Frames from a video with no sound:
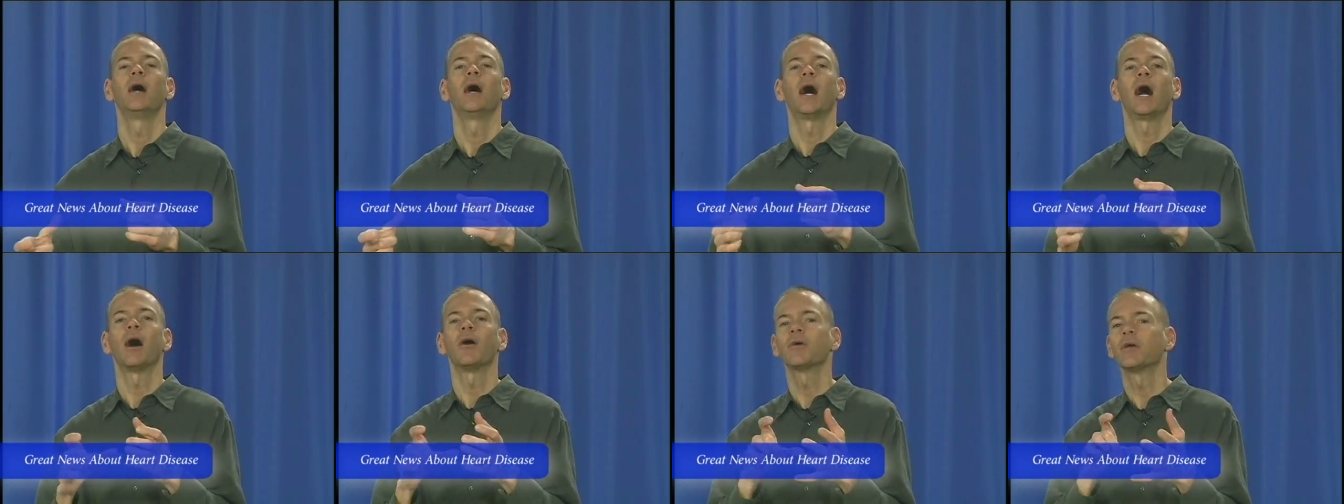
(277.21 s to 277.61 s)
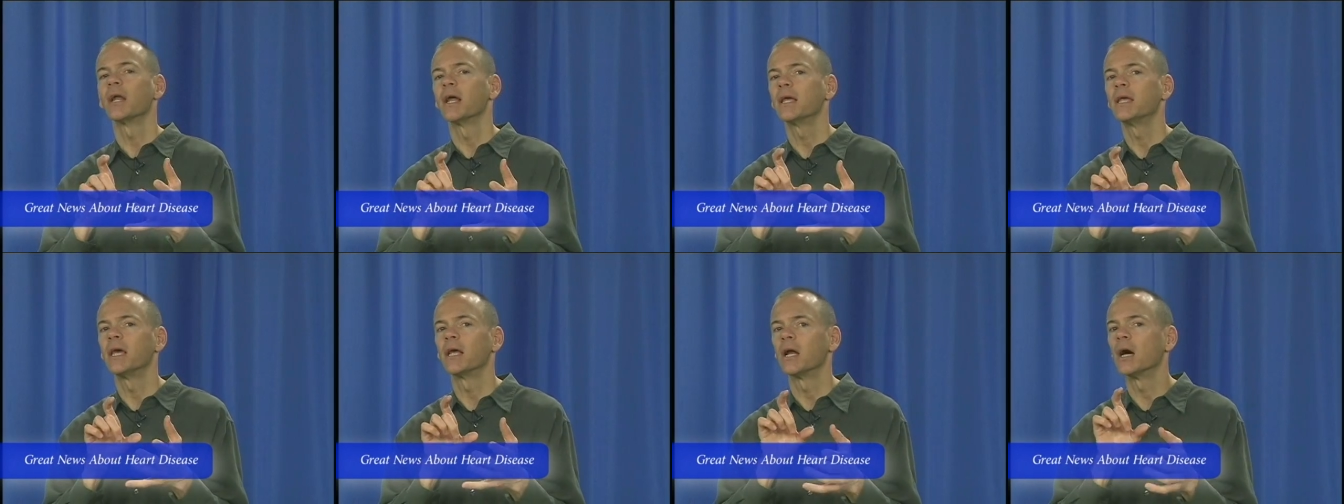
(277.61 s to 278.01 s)
How can
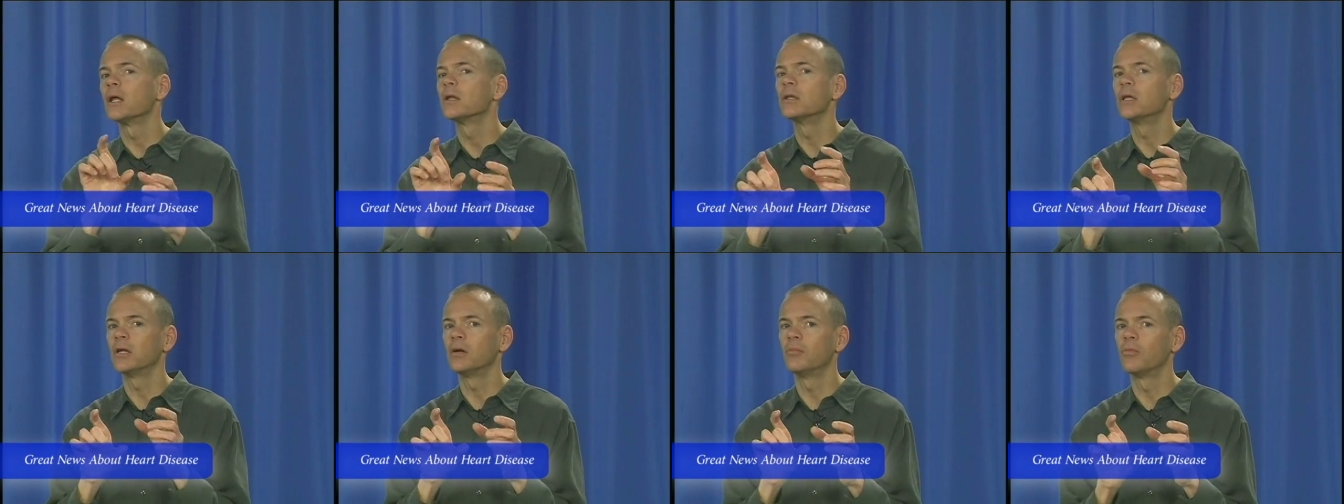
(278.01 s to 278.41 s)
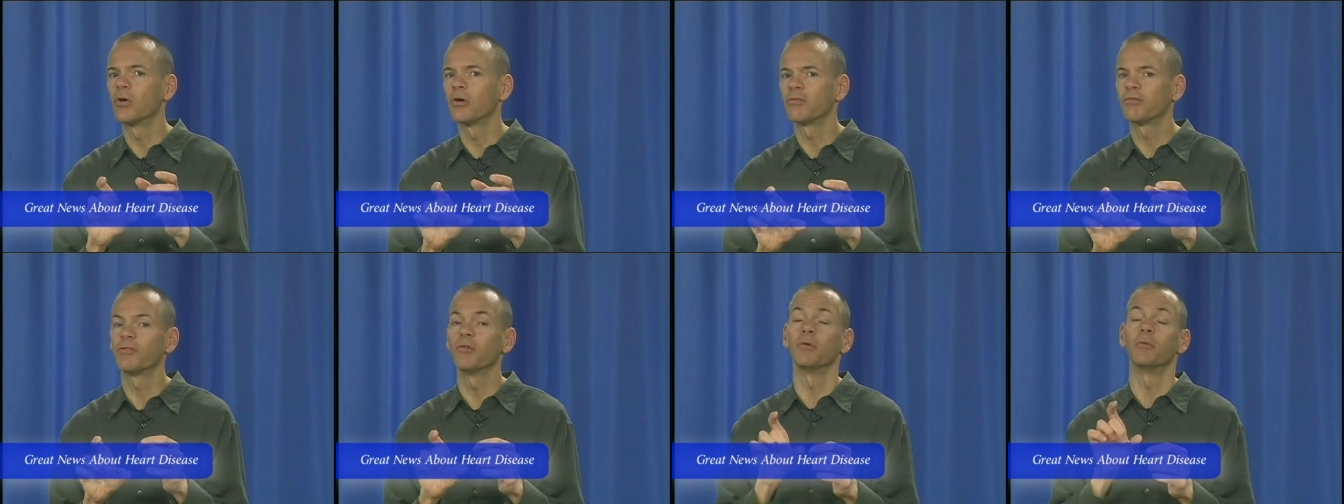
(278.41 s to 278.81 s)
I get a little more
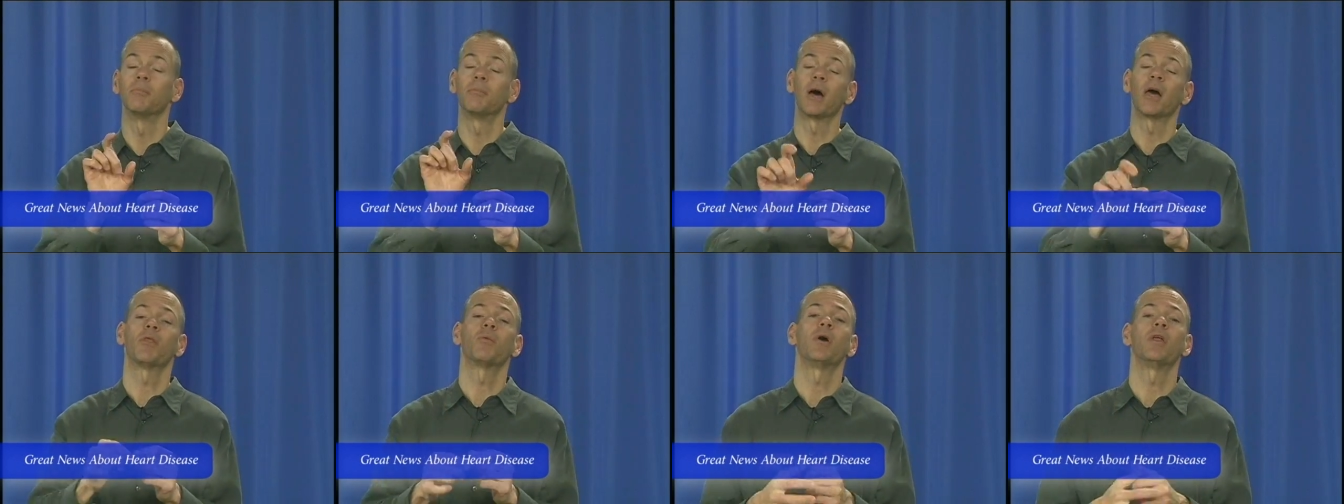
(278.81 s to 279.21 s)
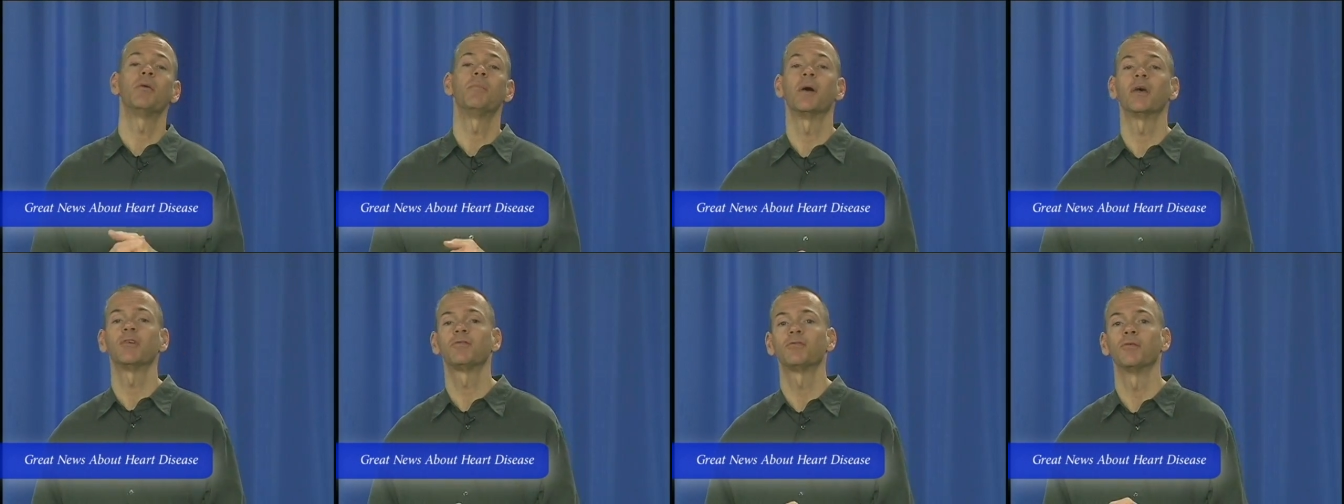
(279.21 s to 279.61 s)
fruit? And by the way, the
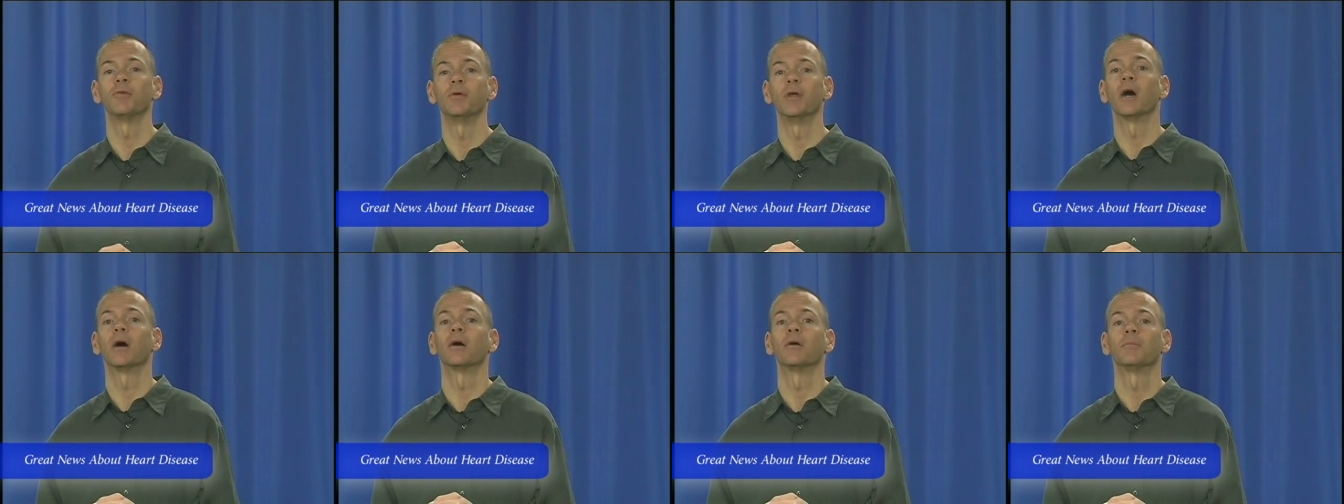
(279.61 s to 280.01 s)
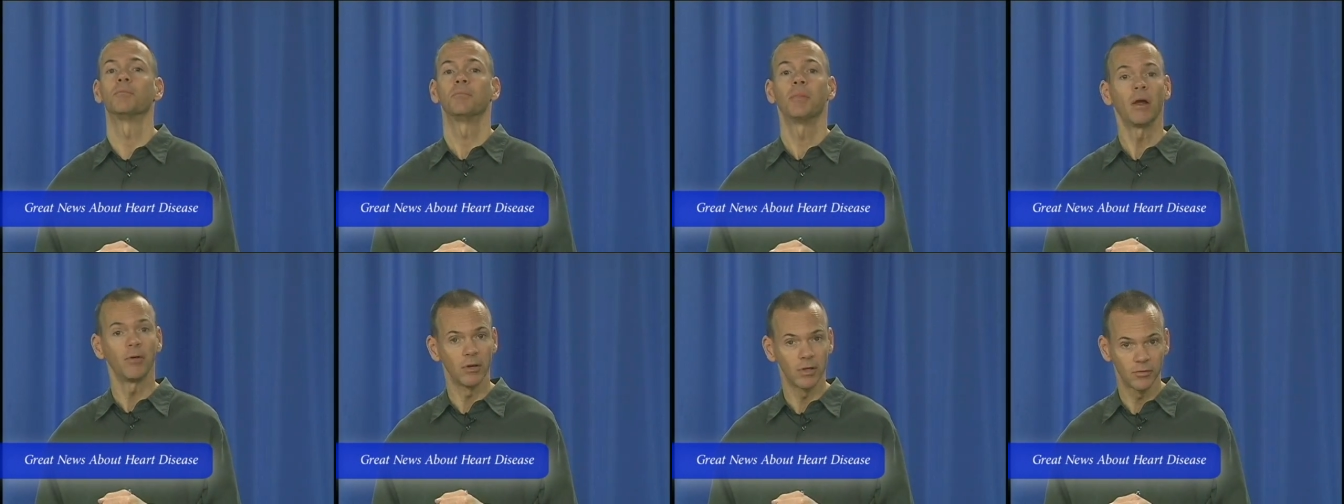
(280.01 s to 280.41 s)
best fruit are
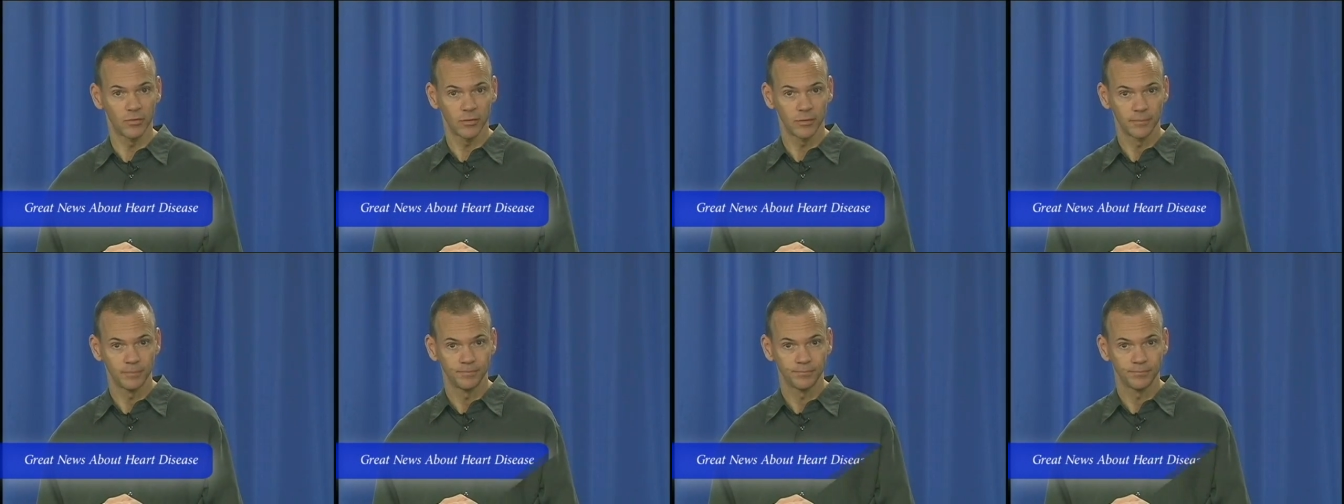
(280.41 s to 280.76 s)
berries.